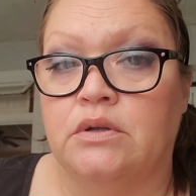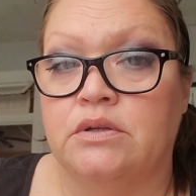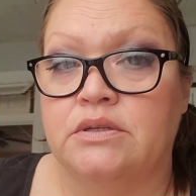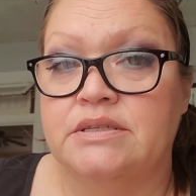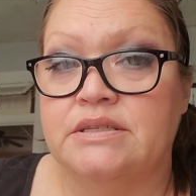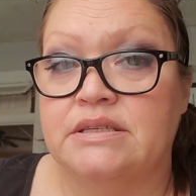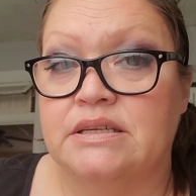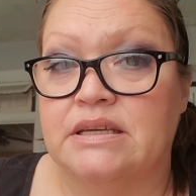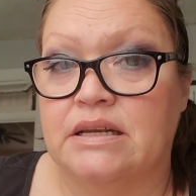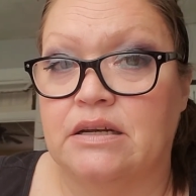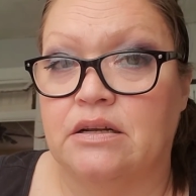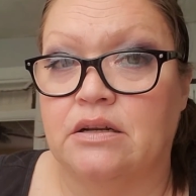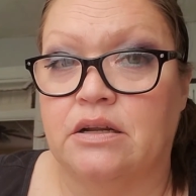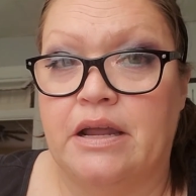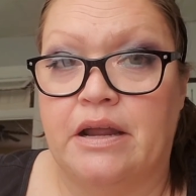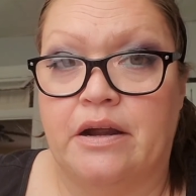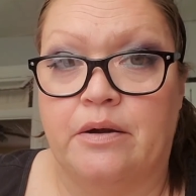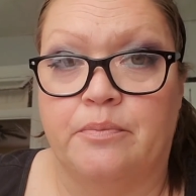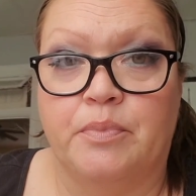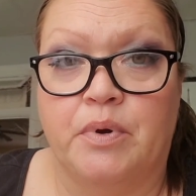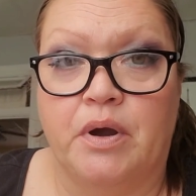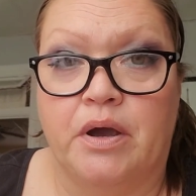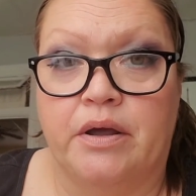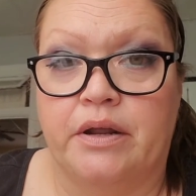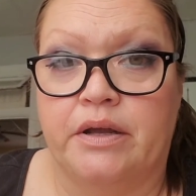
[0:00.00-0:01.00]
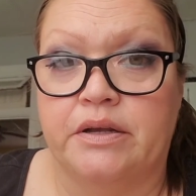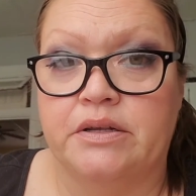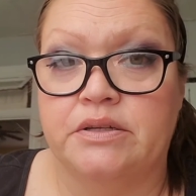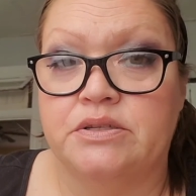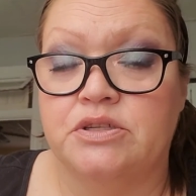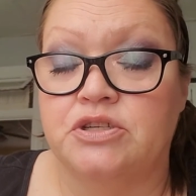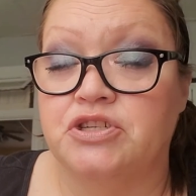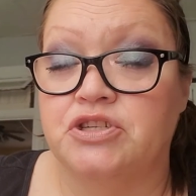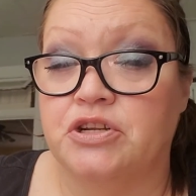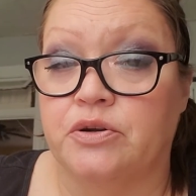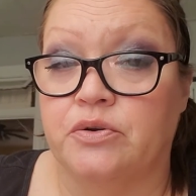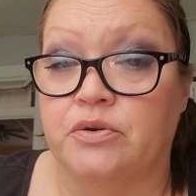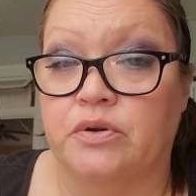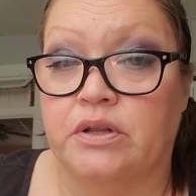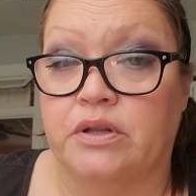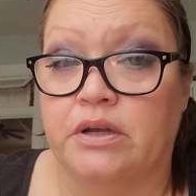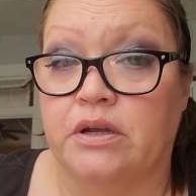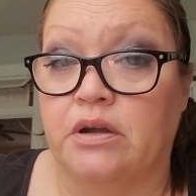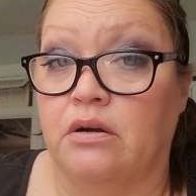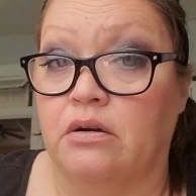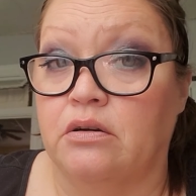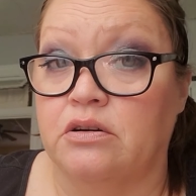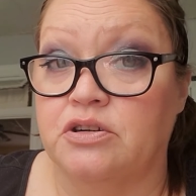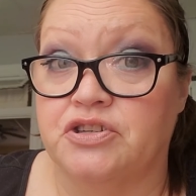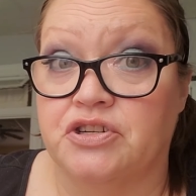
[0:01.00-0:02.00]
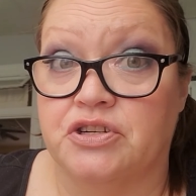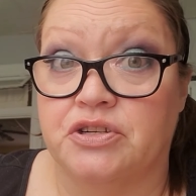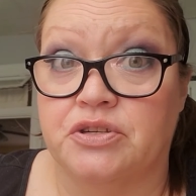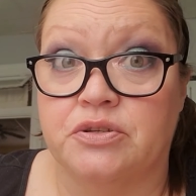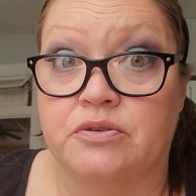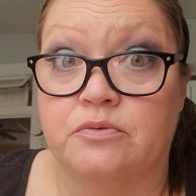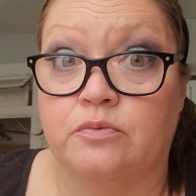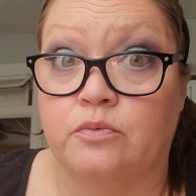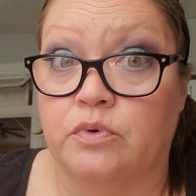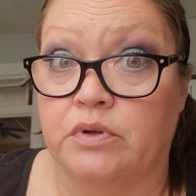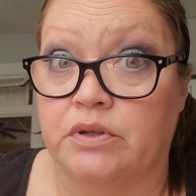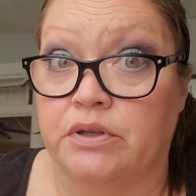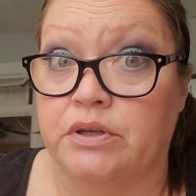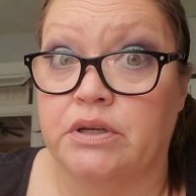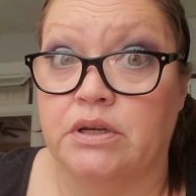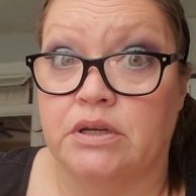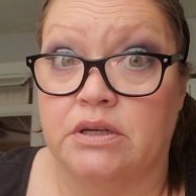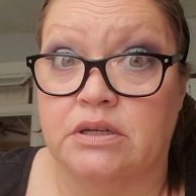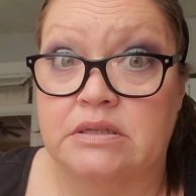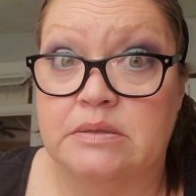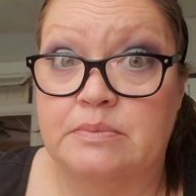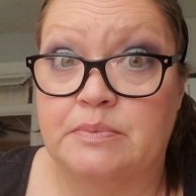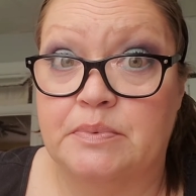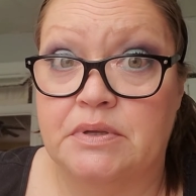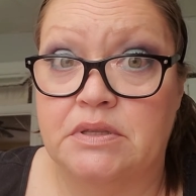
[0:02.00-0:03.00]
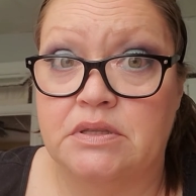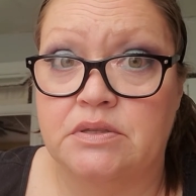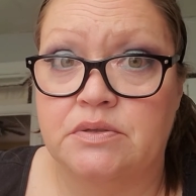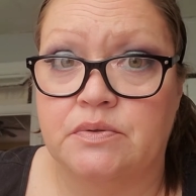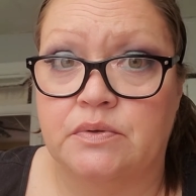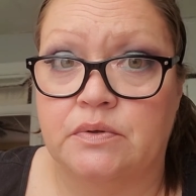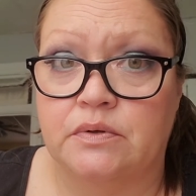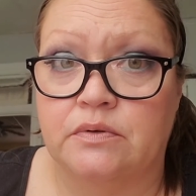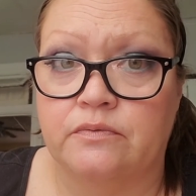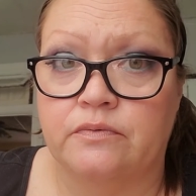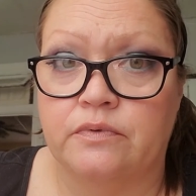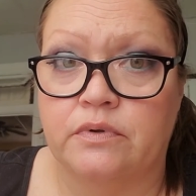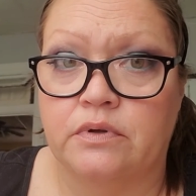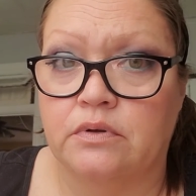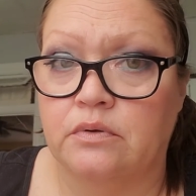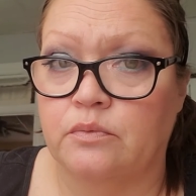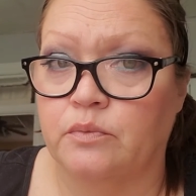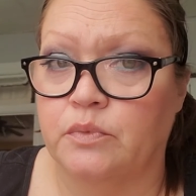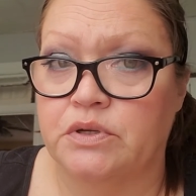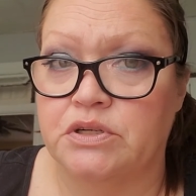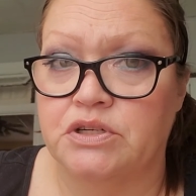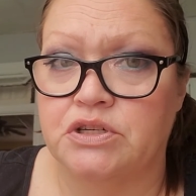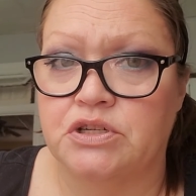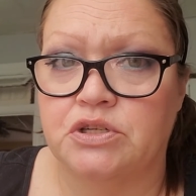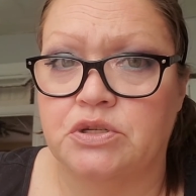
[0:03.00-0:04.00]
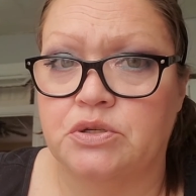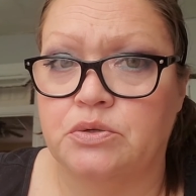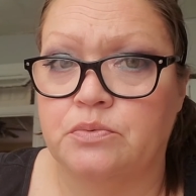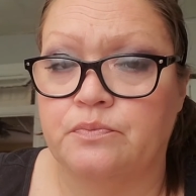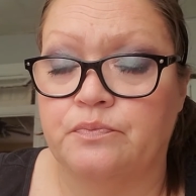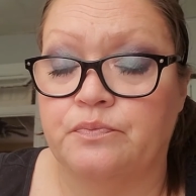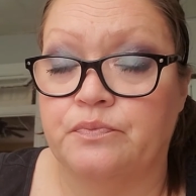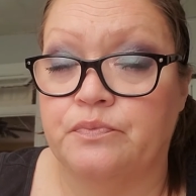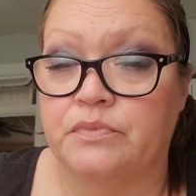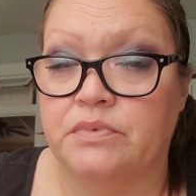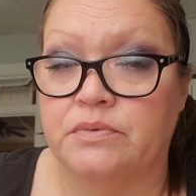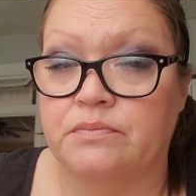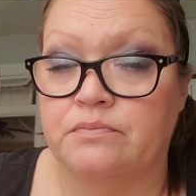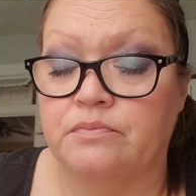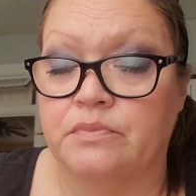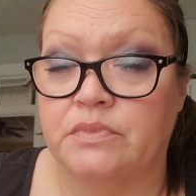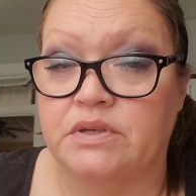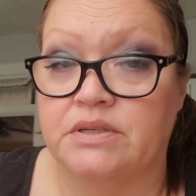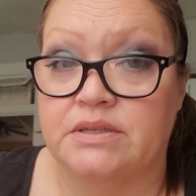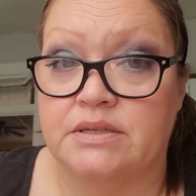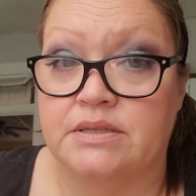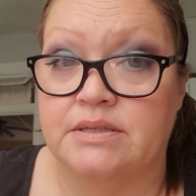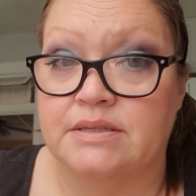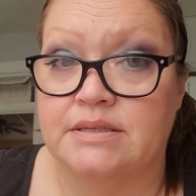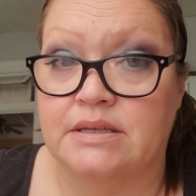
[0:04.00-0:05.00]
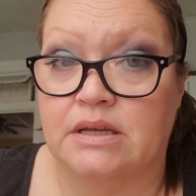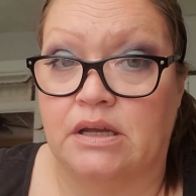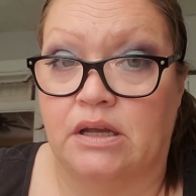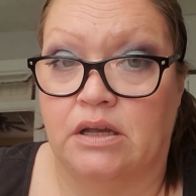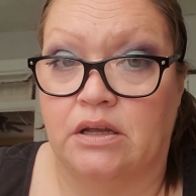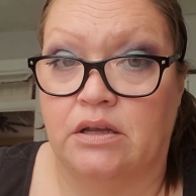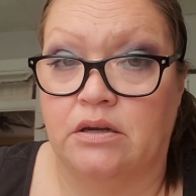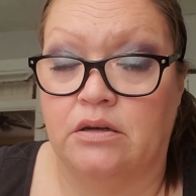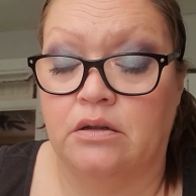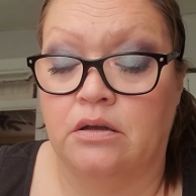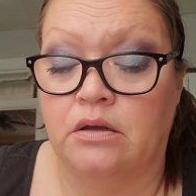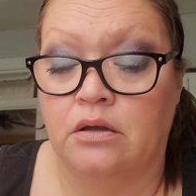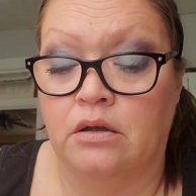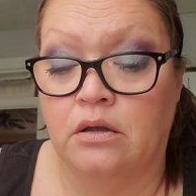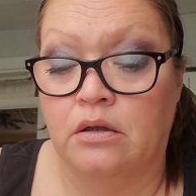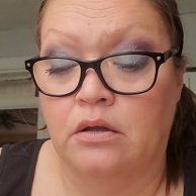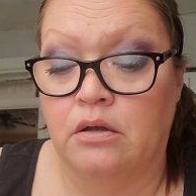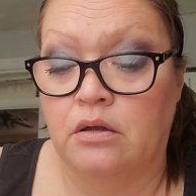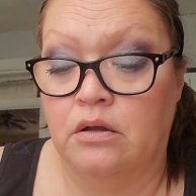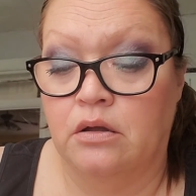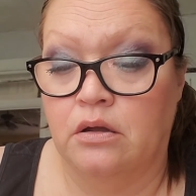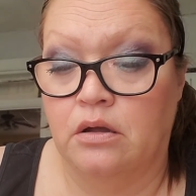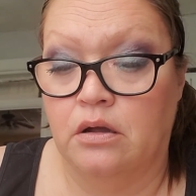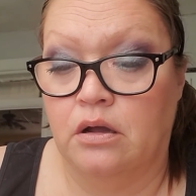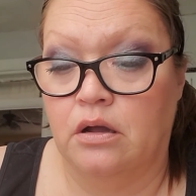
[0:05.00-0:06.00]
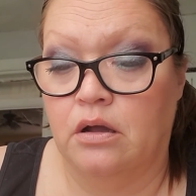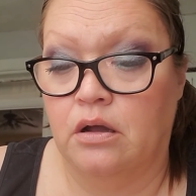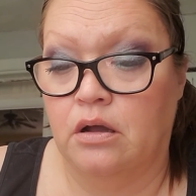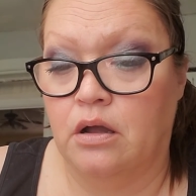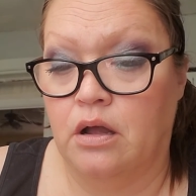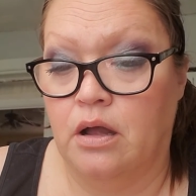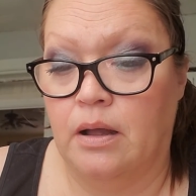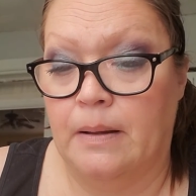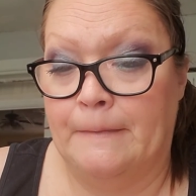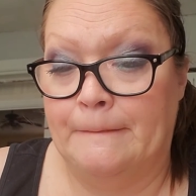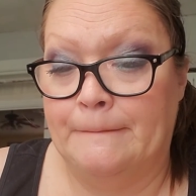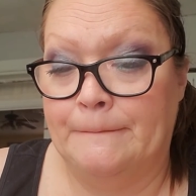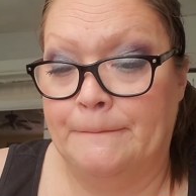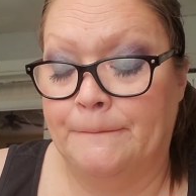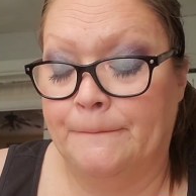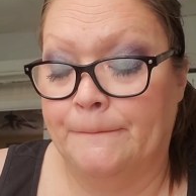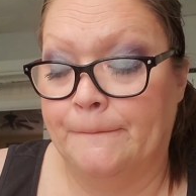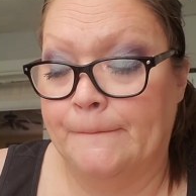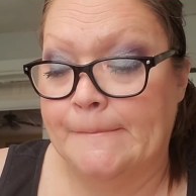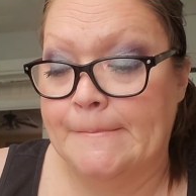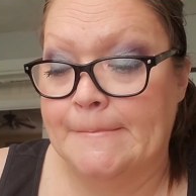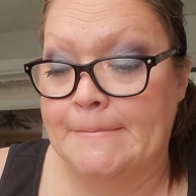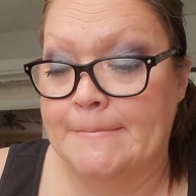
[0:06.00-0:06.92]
skincare products generally are just really expensive, which is insane. Um,